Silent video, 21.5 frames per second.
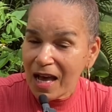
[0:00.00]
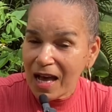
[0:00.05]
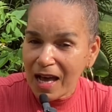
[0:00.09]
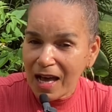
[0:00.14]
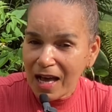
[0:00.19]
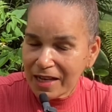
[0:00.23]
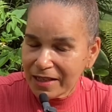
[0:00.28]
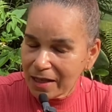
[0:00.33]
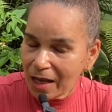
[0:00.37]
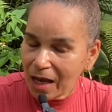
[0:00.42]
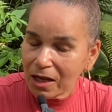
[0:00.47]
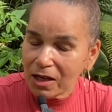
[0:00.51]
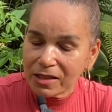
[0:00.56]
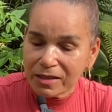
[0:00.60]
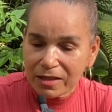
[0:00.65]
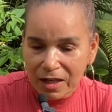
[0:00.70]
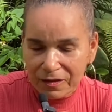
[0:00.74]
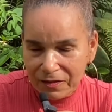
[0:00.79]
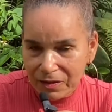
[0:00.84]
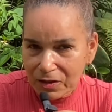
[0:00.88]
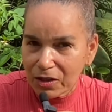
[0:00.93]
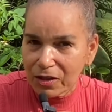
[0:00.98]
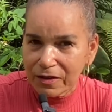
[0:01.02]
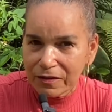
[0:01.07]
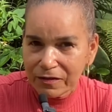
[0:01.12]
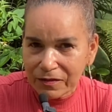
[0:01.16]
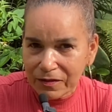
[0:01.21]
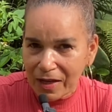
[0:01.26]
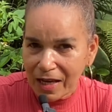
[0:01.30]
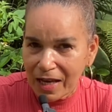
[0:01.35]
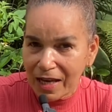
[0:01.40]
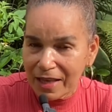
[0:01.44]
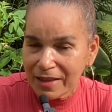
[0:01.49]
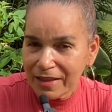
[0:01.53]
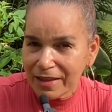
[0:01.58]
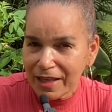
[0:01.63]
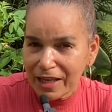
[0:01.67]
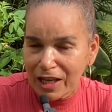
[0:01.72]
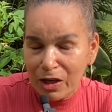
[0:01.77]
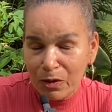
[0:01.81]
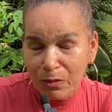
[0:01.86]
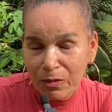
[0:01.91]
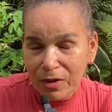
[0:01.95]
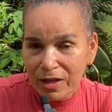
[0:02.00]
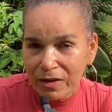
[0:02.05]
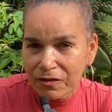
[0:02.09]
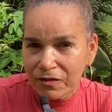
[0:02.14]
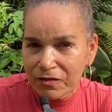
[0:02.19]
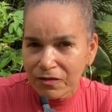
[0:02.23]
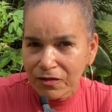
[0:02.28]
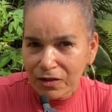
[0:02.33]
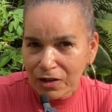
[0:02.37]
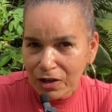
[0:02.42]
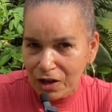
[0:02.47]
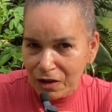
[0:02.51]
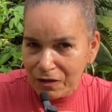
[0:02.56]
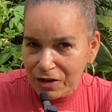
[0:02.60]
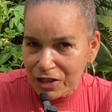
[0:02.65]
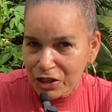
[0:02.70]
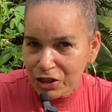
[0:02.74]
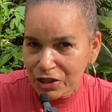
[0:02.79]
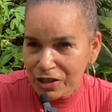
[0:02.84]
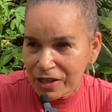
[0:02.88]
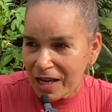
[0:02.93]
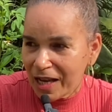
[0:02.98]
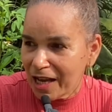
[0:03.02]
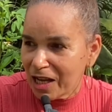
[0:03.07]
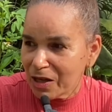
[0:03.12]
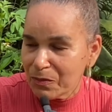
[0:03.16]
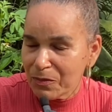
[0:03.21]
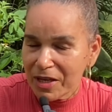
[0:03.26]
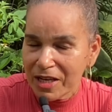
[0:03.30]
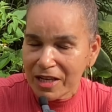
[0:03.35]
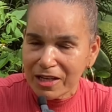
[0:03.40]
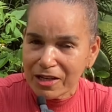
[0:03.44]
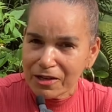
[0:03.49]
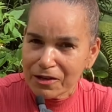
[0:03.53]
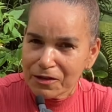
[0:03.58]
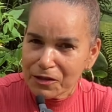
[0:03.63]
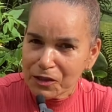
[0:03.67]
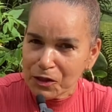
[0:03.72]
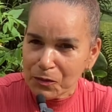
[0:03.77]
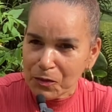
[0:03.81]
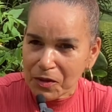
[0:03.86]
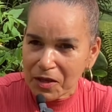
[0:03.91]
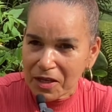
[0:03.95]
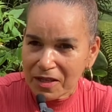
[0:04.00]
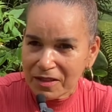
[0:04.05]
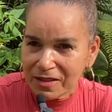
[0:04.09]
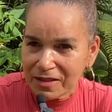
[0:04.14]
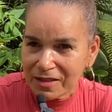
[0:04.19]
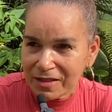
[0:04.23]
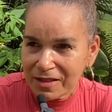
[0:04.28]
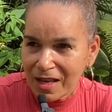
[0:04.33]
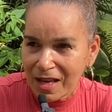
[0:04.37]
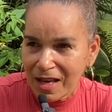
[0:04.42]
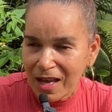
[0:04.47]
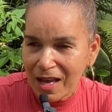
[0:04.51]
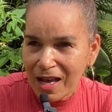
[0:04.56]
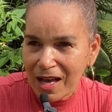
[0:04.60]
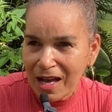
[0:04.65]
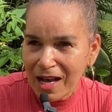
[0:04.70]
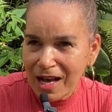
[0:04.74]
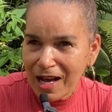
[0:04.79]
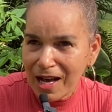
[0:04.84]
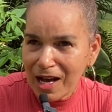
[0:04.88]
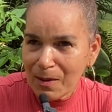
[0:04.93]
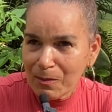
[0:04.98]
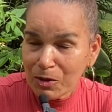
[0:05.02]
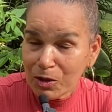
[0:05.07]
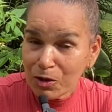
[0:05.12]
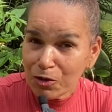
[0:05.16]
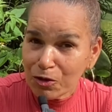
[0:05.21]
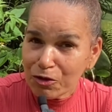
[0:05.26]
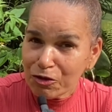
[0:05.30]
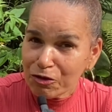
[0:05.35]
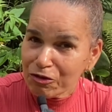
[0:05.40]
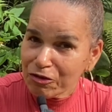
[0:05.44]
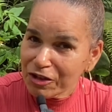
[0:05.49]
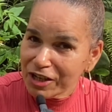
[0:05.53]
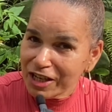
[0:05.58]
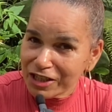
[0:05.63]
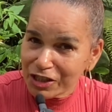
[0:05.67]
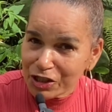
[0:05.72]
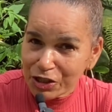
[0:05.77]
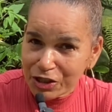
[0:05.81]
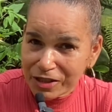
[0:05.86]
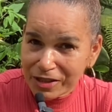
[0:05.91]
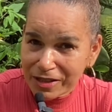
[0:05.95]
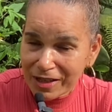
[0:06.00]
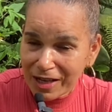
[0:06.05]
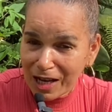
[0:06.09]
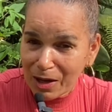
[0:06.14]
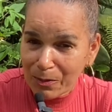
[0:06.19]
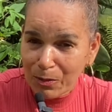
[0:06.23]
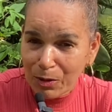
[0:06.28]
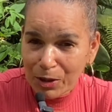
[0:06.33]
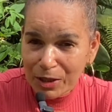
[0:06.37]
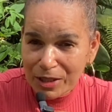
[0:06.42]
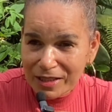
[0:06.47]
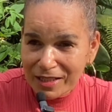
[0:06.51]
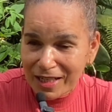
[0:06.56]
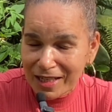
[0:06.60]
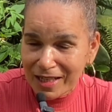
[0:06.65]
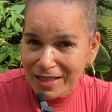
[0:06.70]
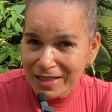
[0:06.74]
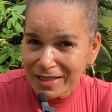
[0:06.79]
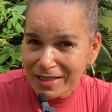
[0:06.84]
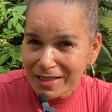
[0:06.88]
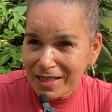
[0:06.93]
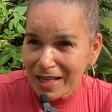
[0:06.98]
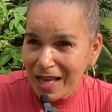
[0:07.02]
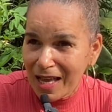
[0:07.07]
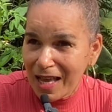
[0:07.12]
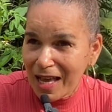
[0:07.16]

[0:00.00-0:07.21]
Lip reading: and a lot of love, and they will flourish and make your space look rich, abundant,